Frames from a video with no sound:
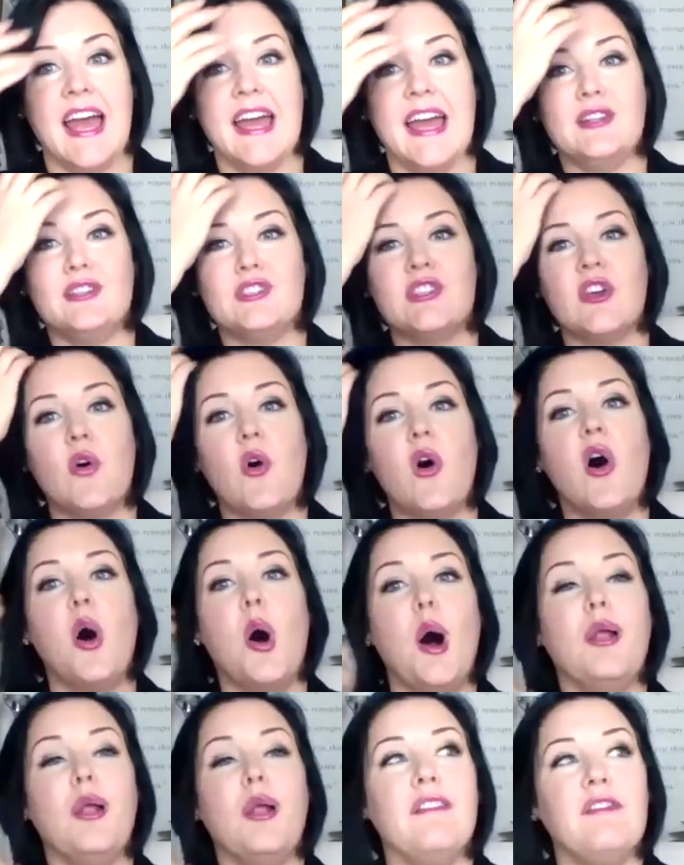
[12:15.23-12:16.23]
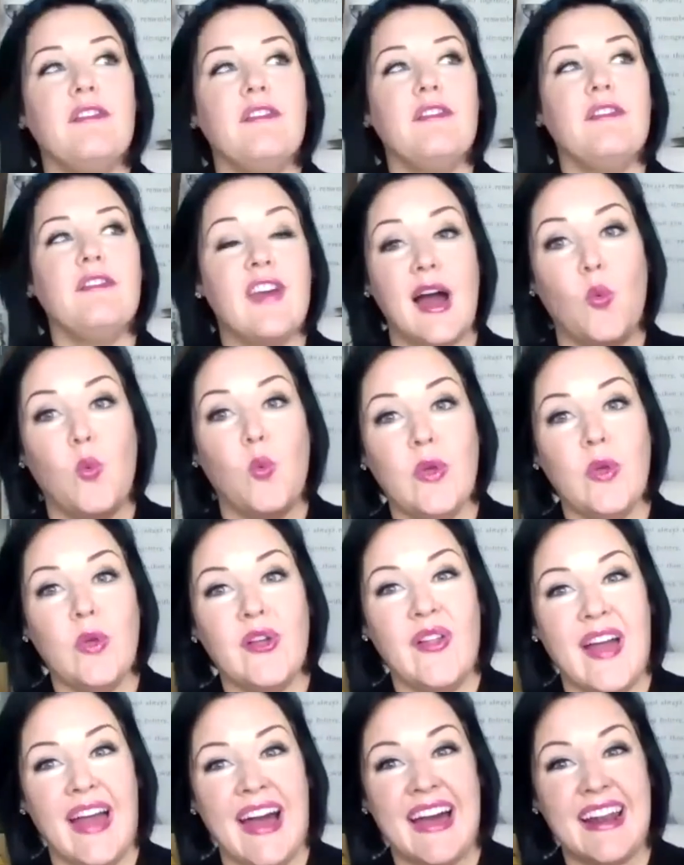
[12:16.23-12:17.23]
And so all of that
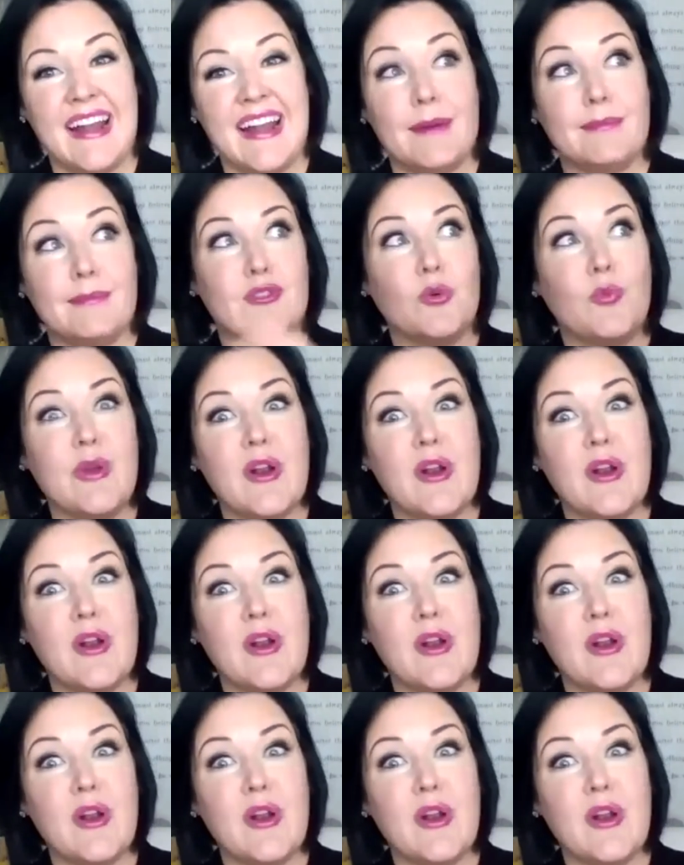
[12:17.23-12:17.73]
will add up.